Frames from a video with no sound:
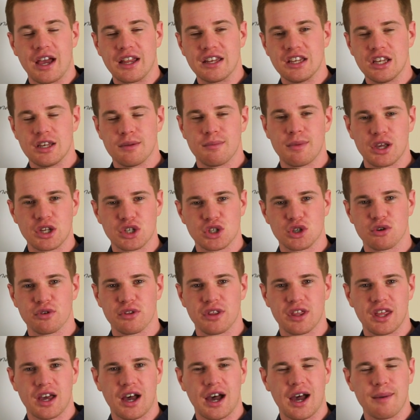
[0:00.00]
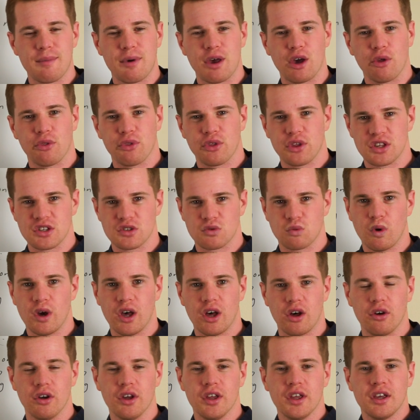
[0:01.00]
I need to make sure that I'm healthy as
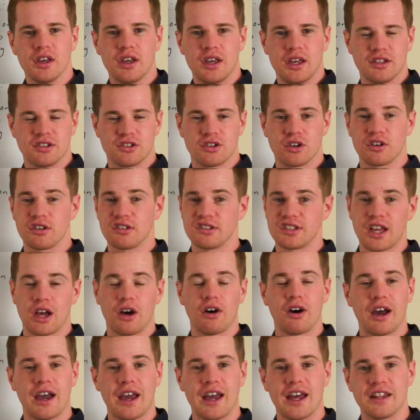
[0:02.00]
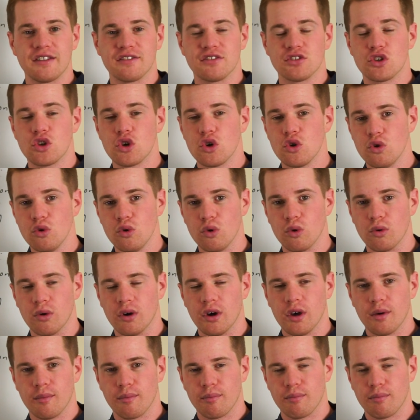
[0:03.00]
well. And turns out I had two,